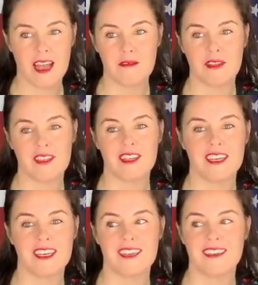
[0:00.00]
I
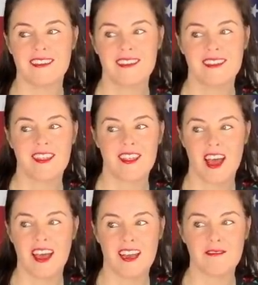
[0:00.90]
really
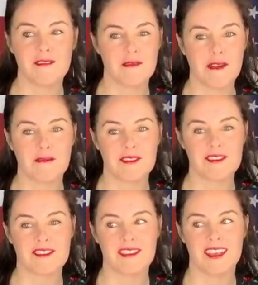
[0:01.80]
thought everyone
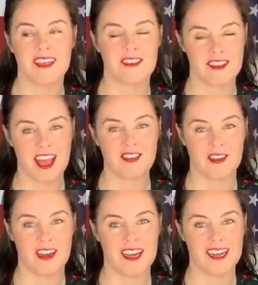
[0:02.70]
was
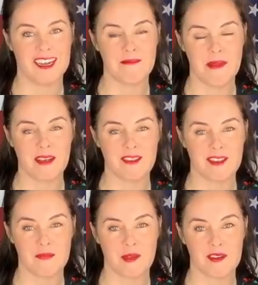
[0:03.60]
exaggerating about
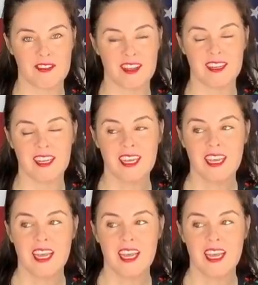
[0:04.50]
this person.